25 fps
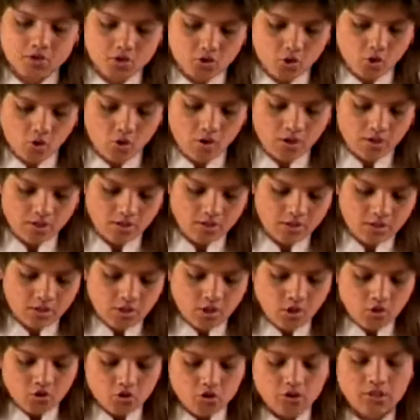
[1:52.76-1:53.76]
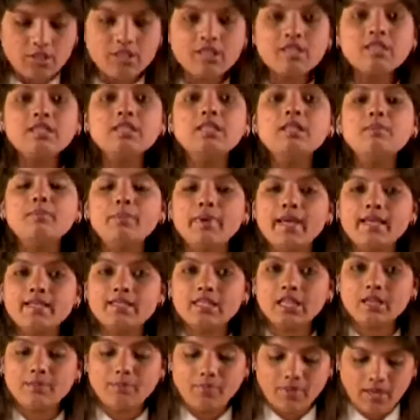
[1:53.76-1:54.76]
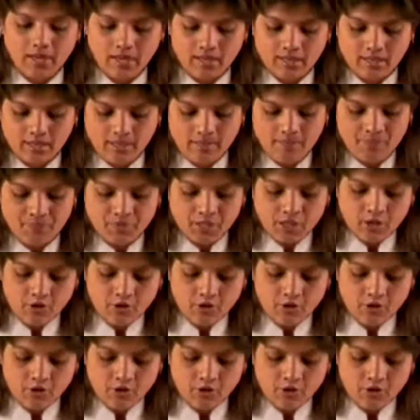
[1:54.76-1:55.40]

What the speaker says: salt. So this is the basic paratha.